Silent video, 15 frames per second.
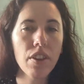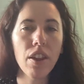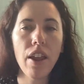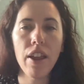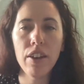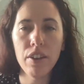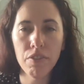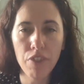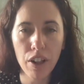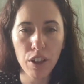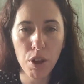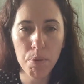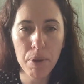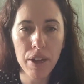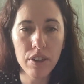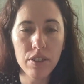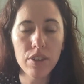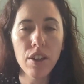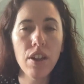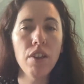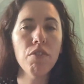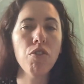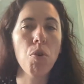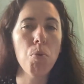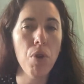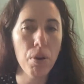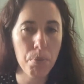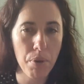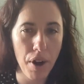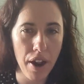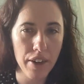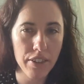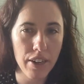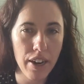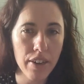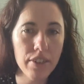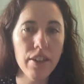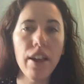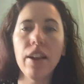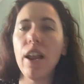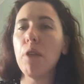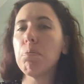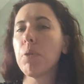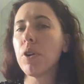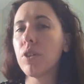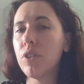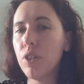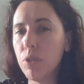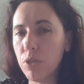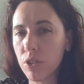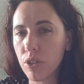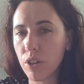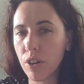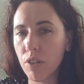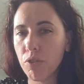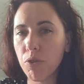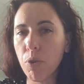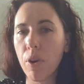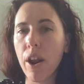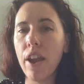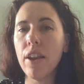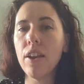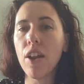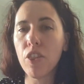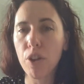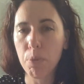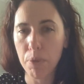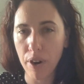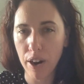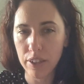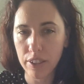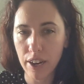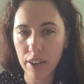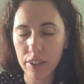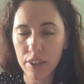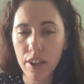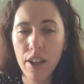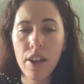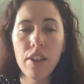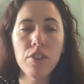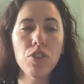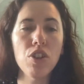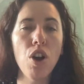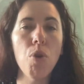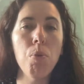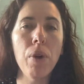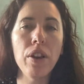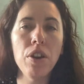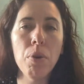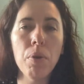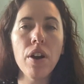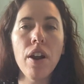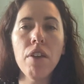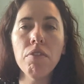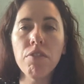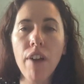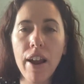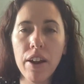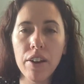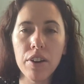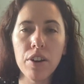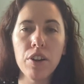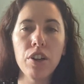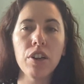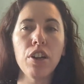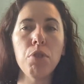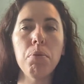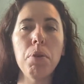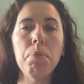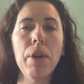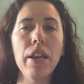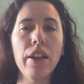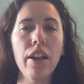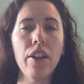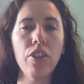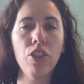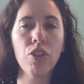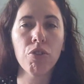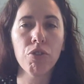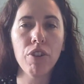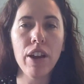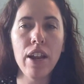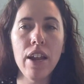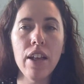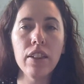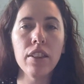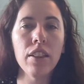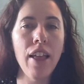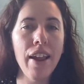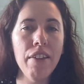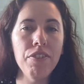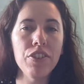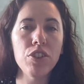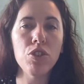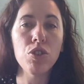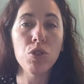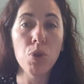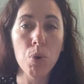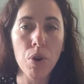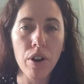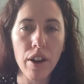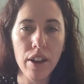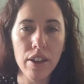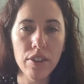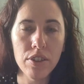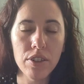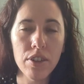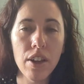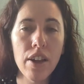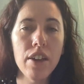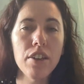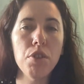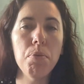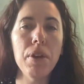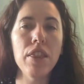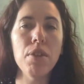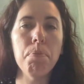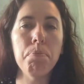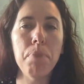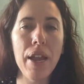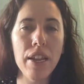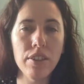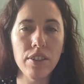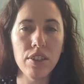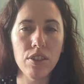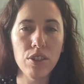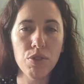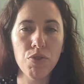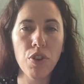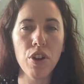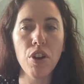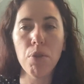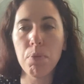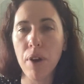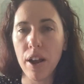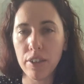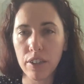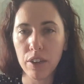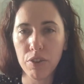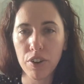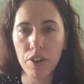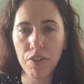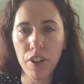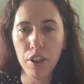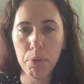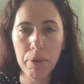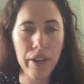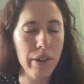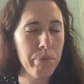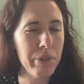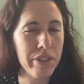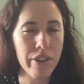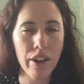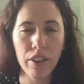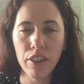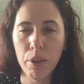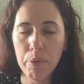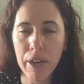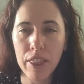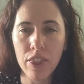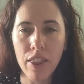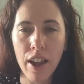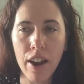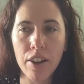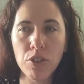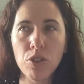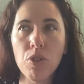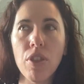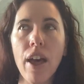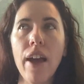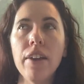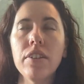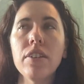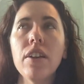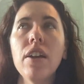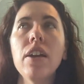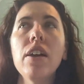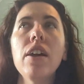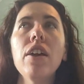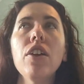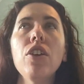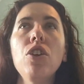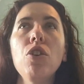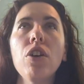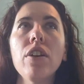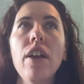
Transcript: in development for one project and a producer for another project. So when you are a writer, you're going to be picking 3 life stories to be the basis for your project for development. I'm just going to limit it there so that you're